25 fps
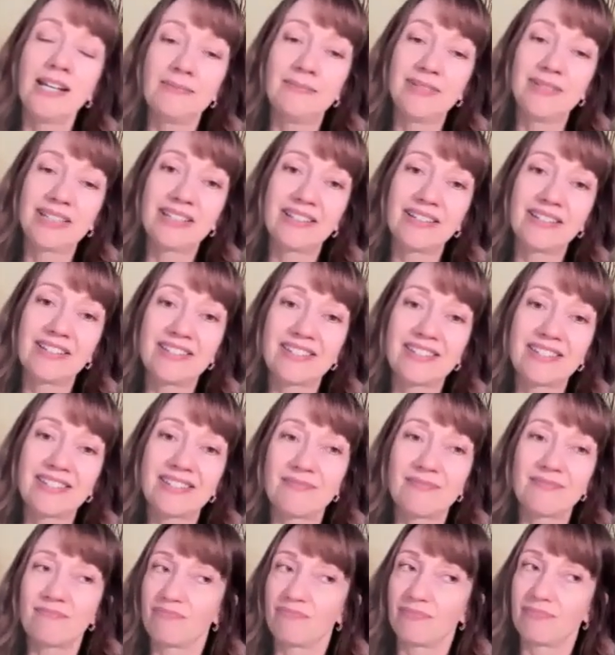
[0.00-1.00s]
Because
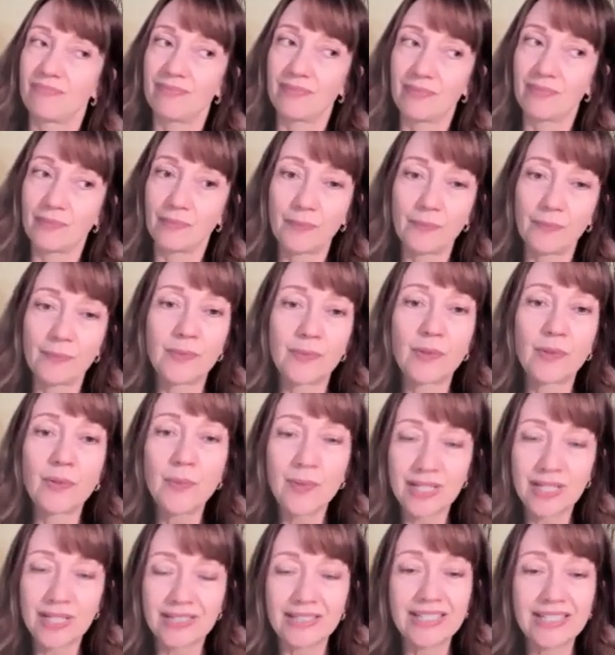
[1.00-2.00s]
do
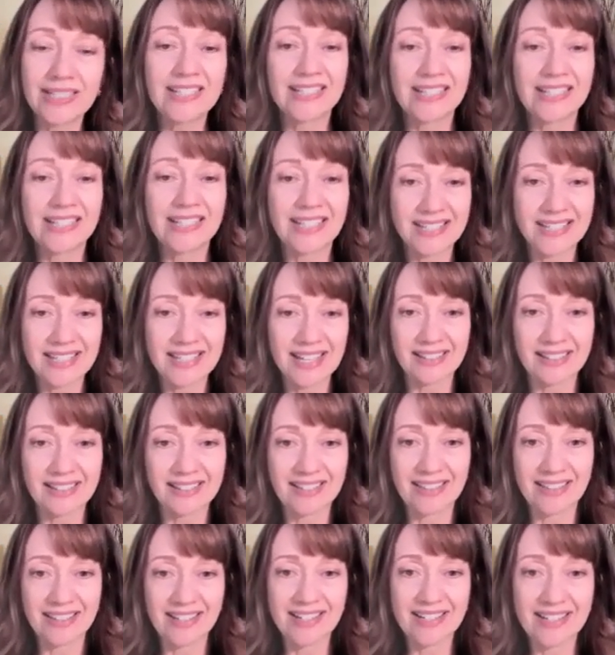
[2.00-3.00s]
we need
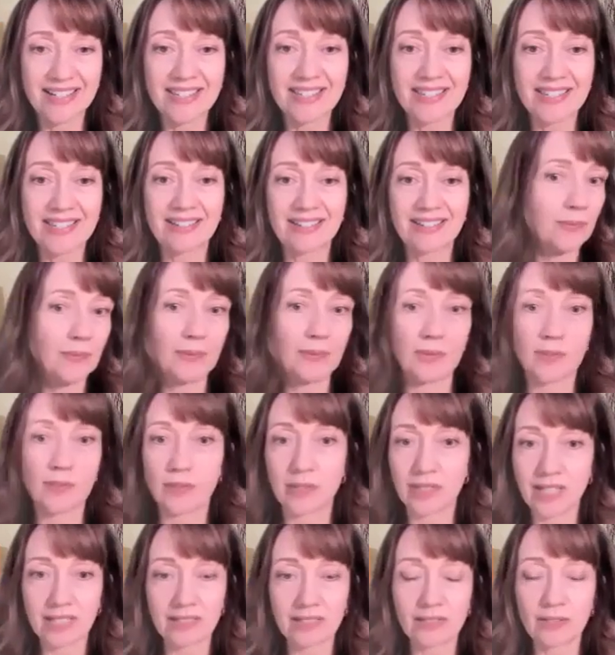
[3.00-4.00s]
exactly this to
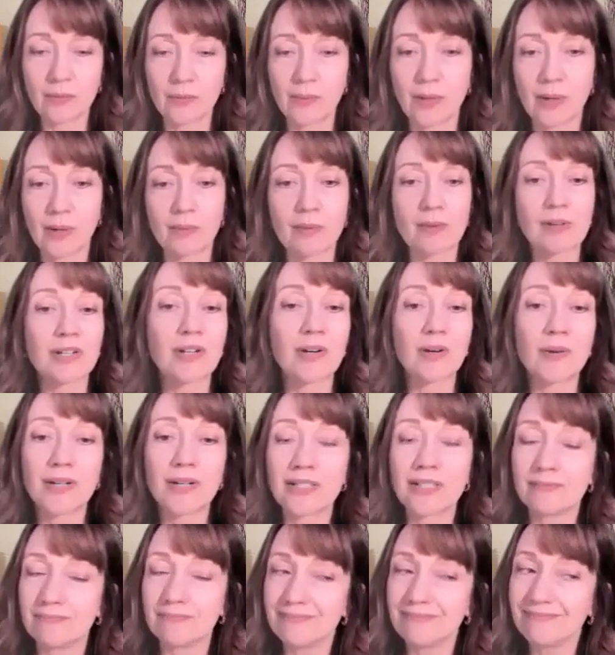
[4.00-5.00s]
get to where we're
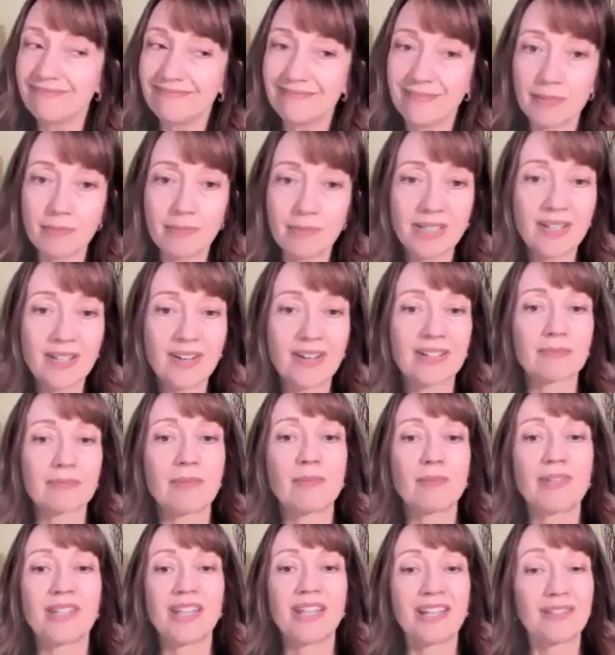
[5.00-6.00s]
going? Maybe not.
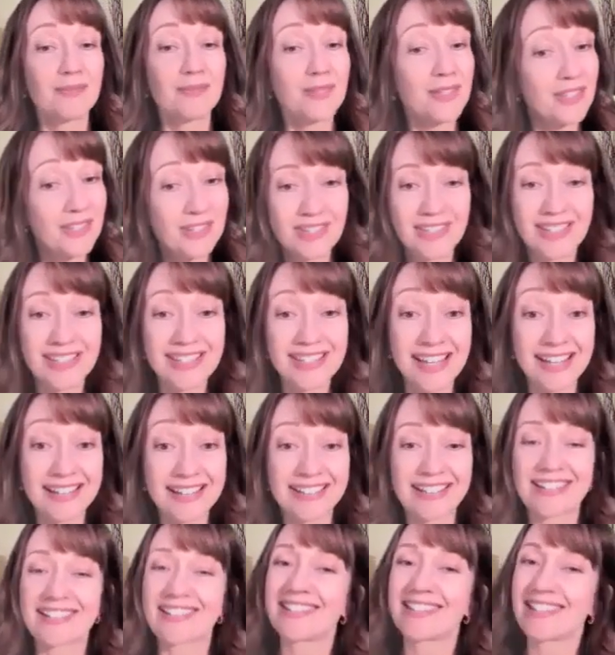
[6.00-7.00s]
Maybe that was just a
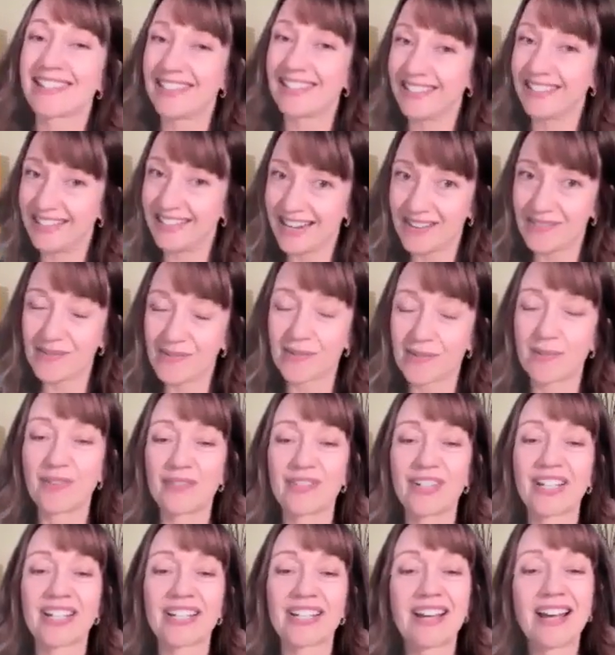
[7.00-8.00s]
sentence and now we're
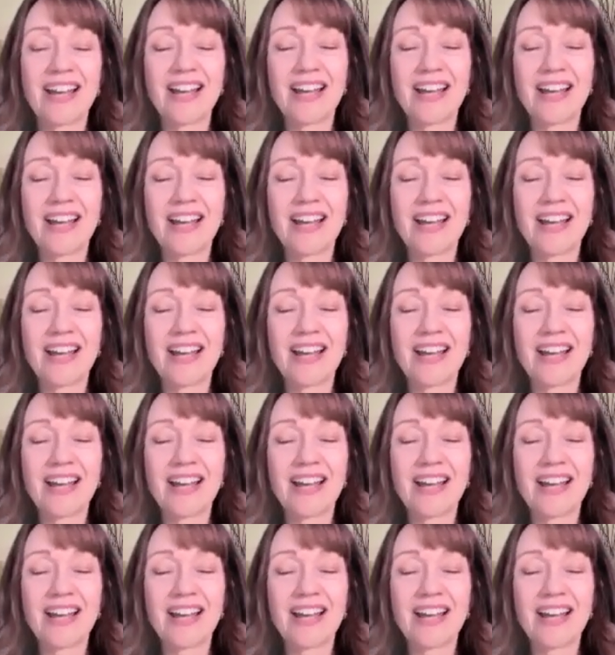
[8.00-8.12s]
moving.